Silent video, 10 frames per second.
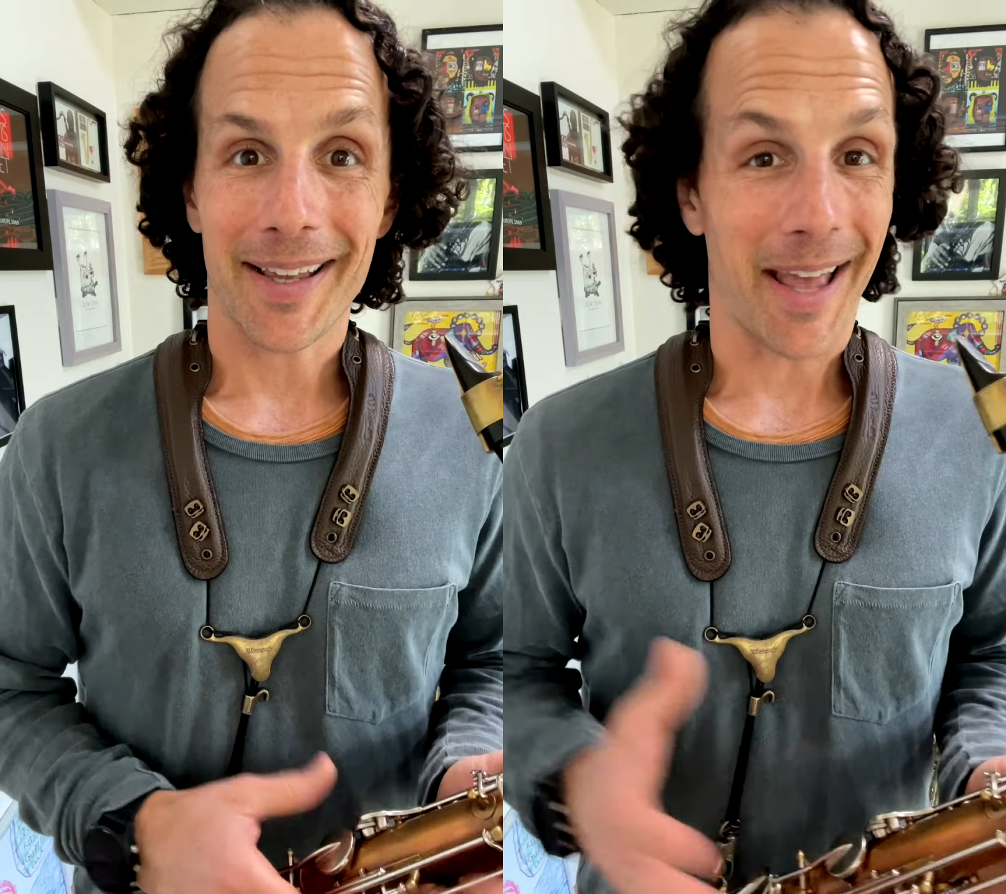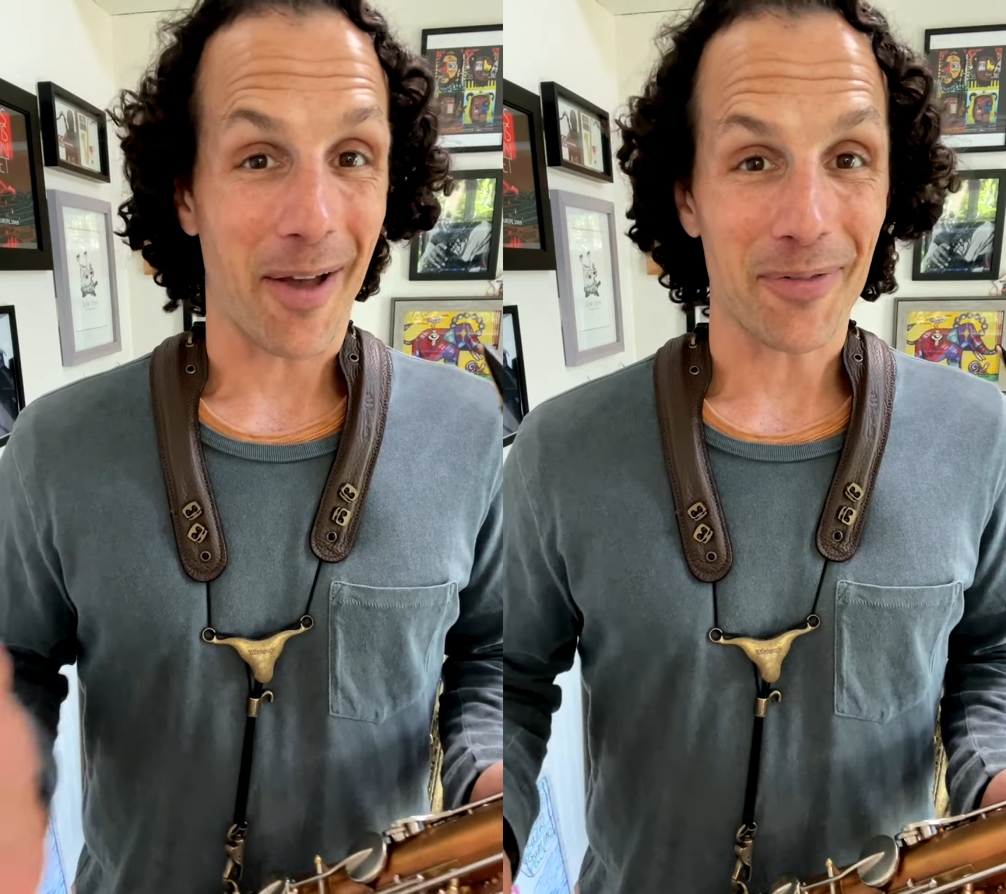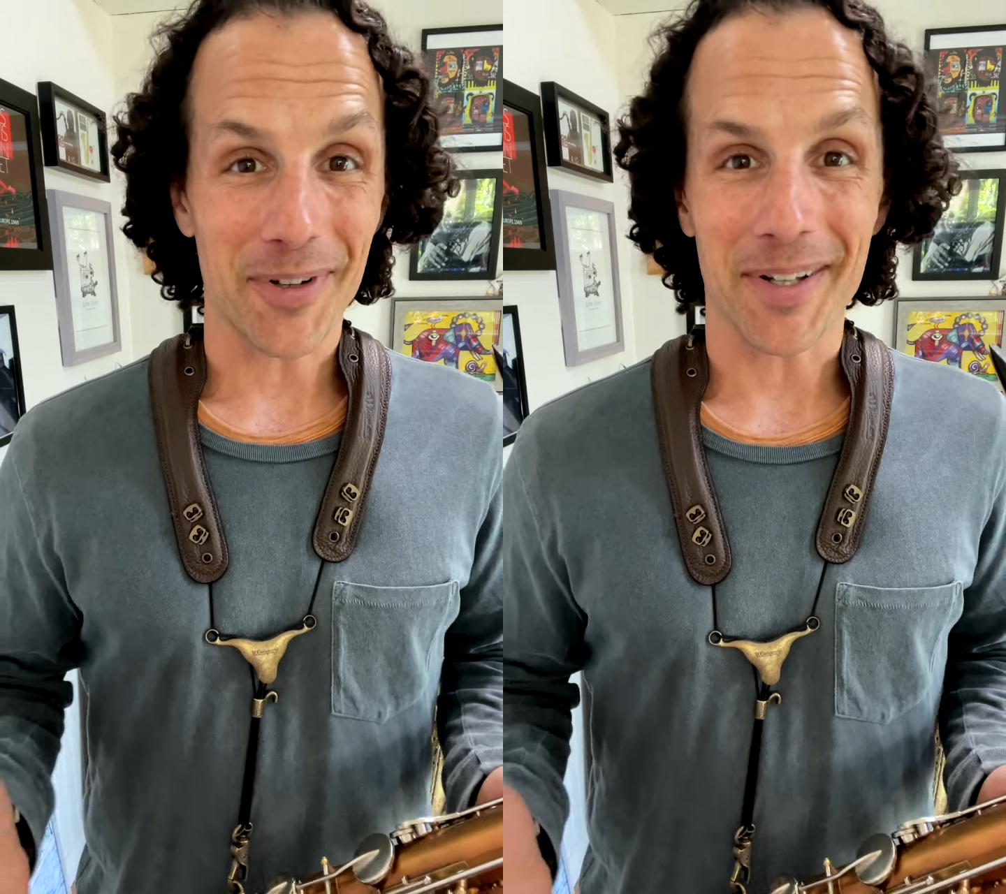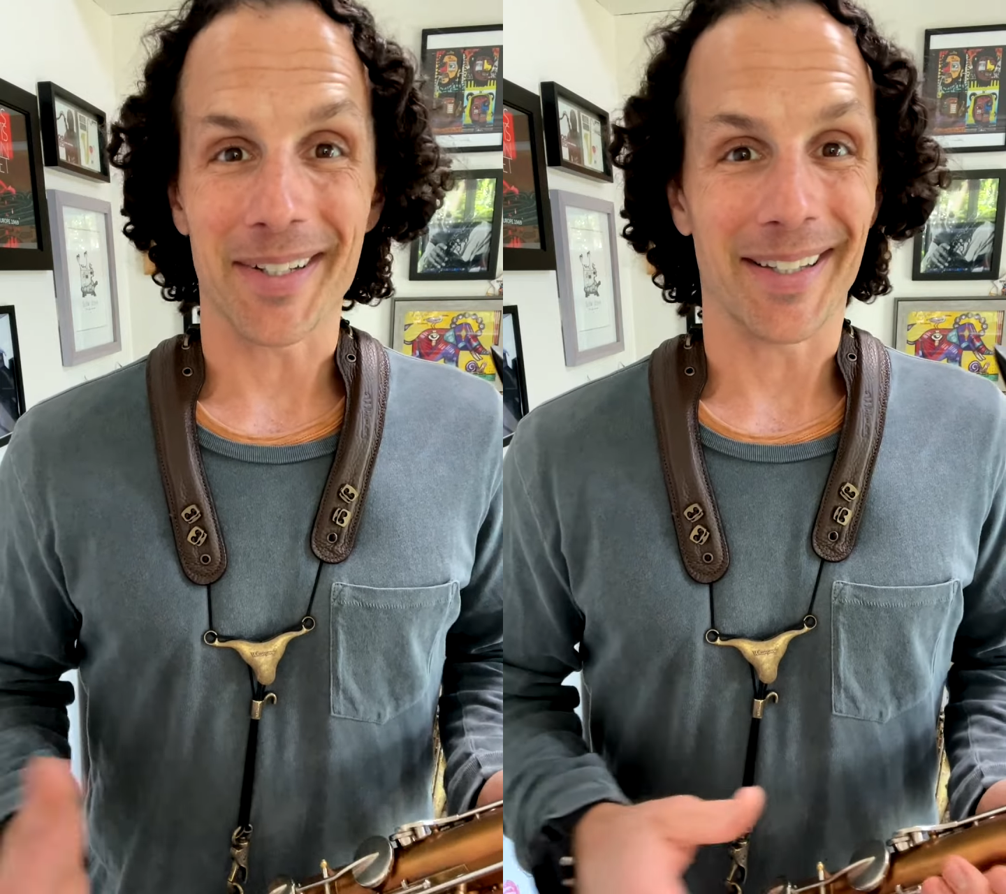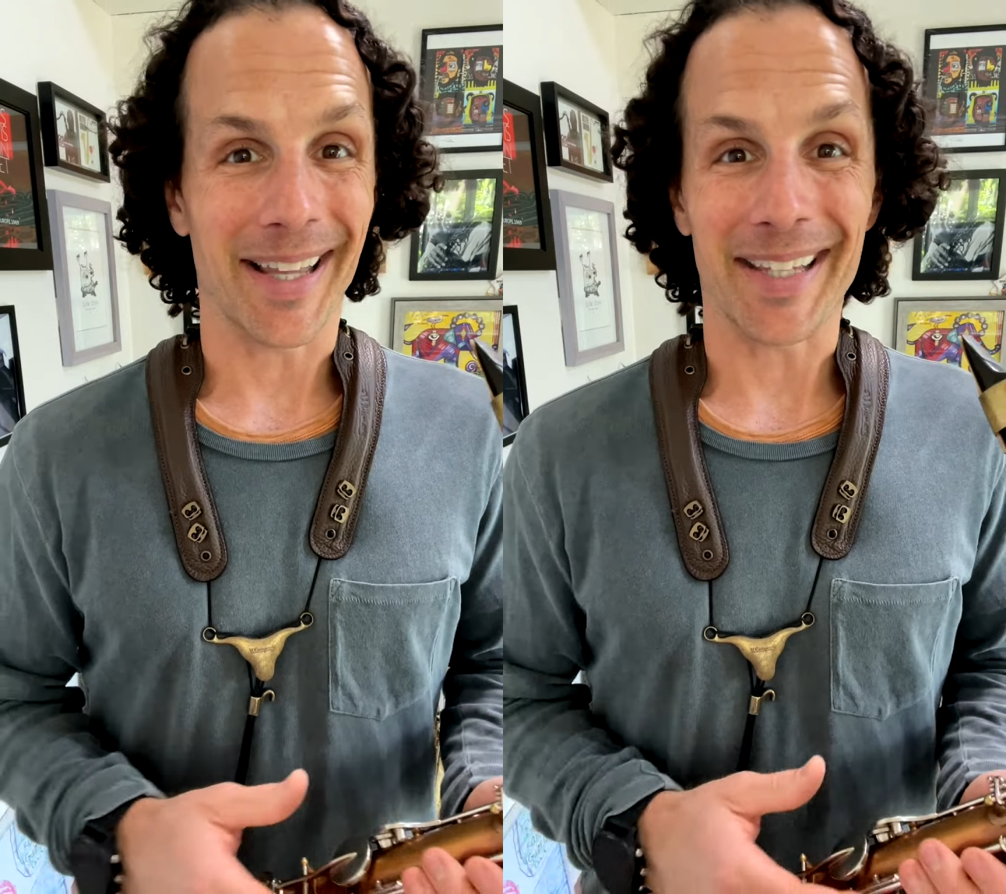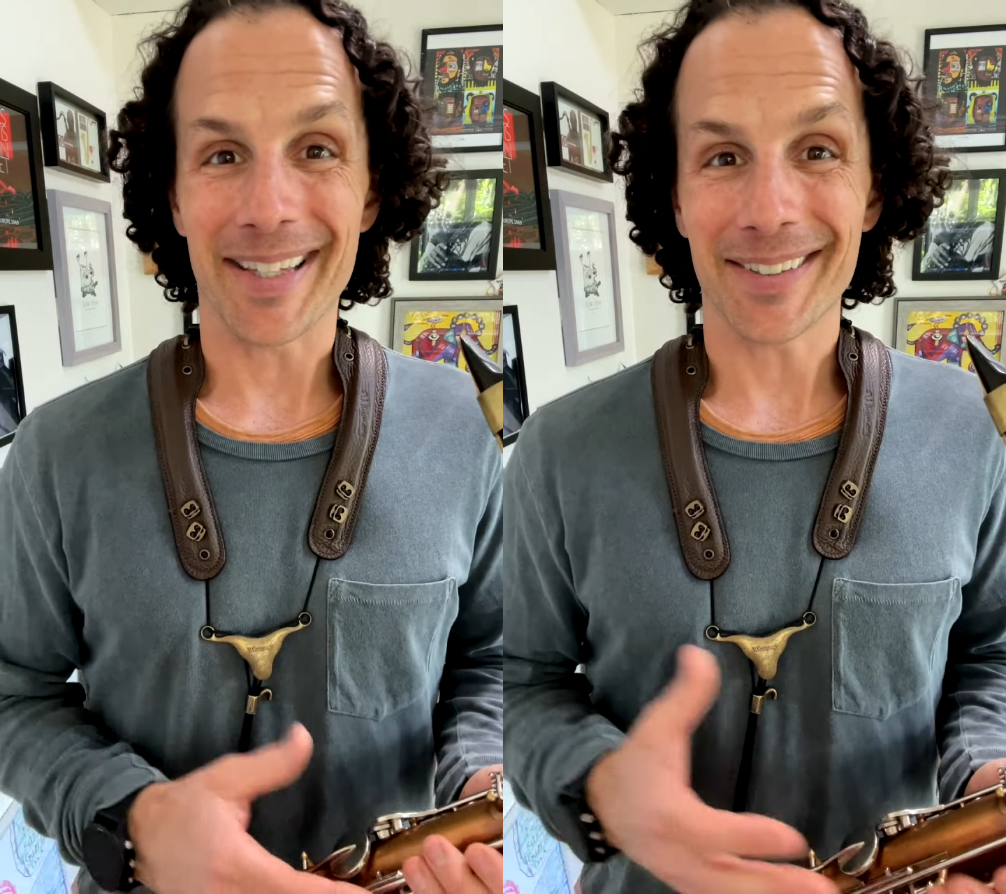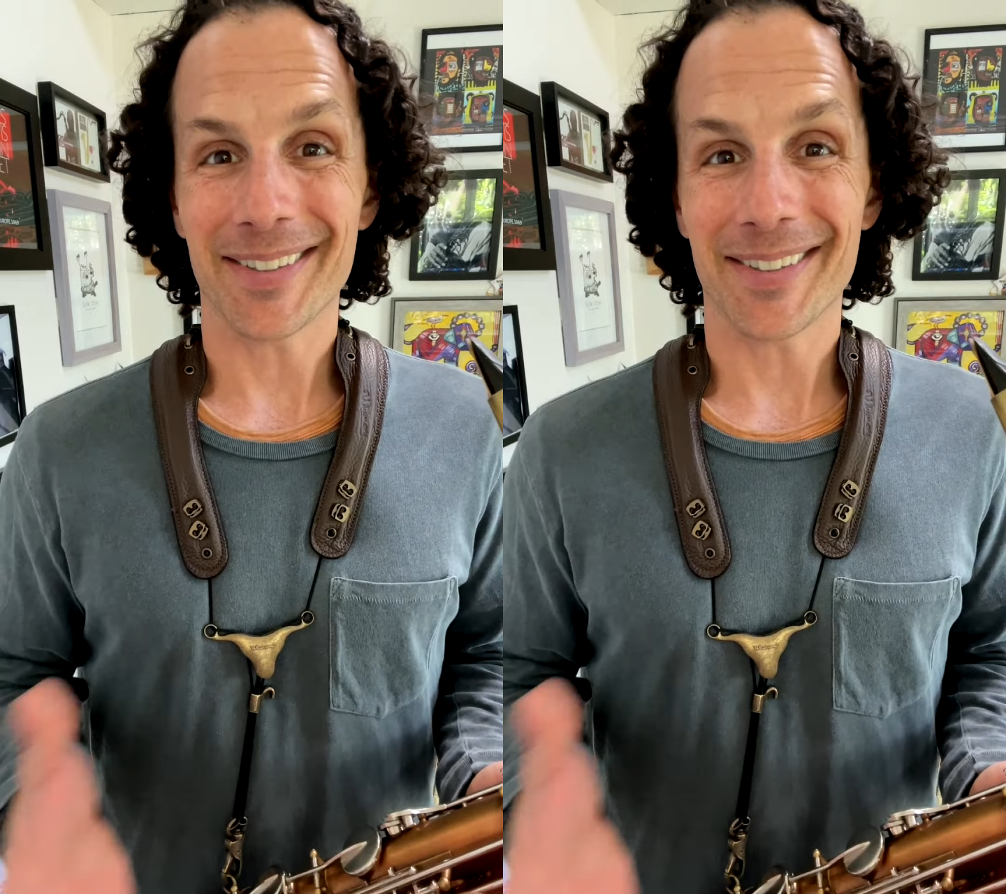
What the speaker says: Have fun. Like this